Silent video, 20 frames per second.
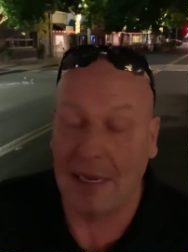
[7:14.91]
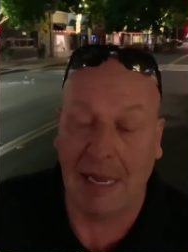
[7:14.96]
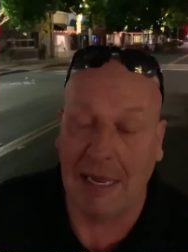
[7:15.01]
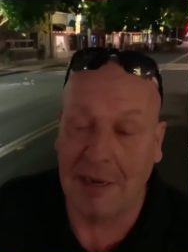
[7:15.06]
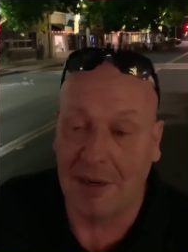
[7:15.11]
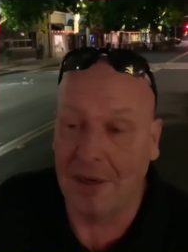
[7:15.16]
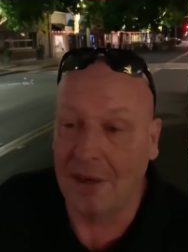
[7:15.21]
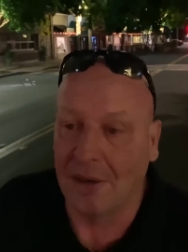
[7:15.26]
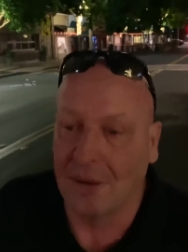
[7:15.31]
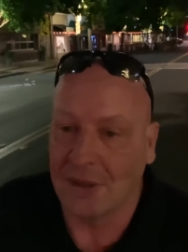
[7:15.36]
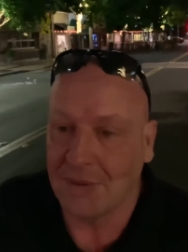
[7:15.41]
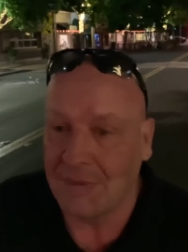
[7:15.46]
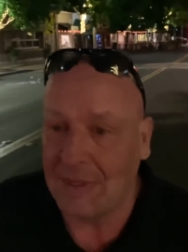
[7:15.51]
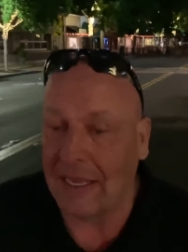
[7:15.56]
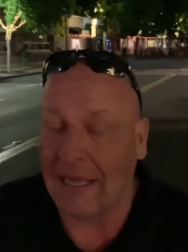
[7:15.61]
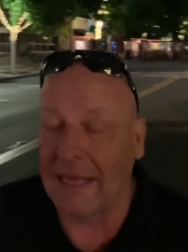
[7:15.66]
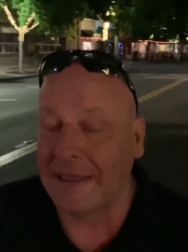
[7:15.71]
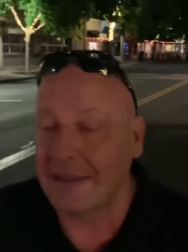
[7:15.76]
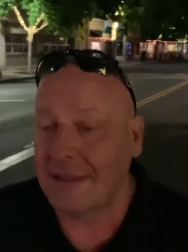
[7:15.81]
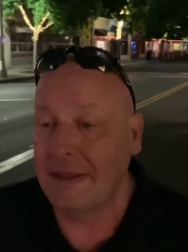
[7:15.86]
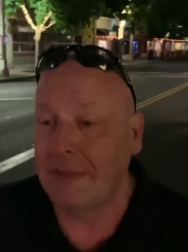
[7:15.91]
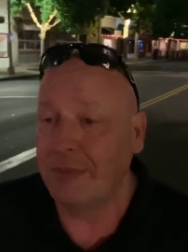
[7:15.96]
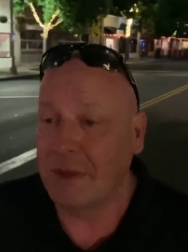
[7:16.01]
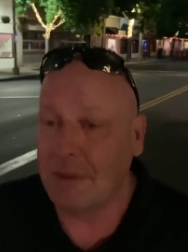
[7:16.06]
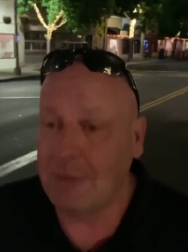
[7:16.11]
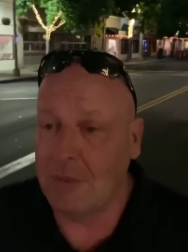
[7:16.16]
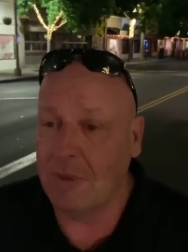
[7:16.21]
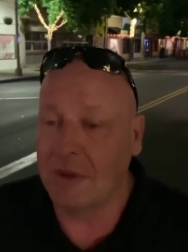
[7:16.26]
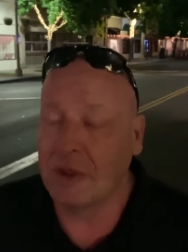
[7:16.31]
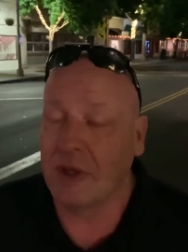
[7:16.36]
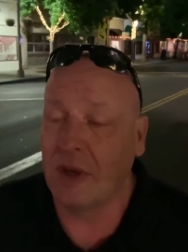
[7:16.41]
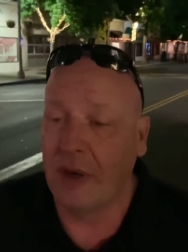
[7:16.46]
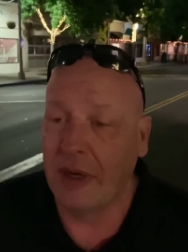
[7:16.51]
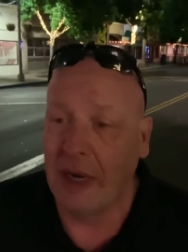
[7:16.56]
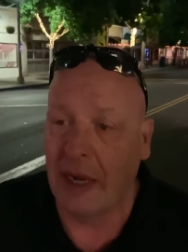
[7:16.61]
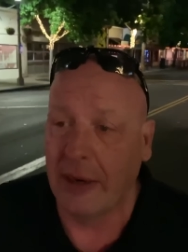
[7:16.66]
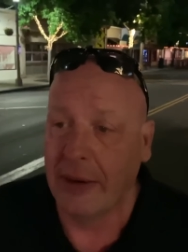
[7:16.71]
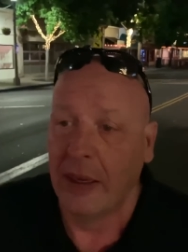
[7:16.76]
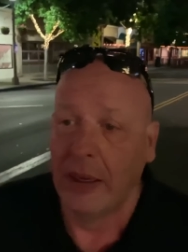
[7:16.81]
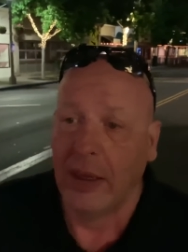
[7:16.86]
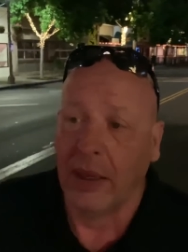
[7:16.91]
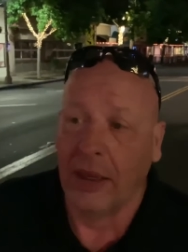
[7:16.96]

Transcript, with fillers: I don't know. That seems to be what's going on.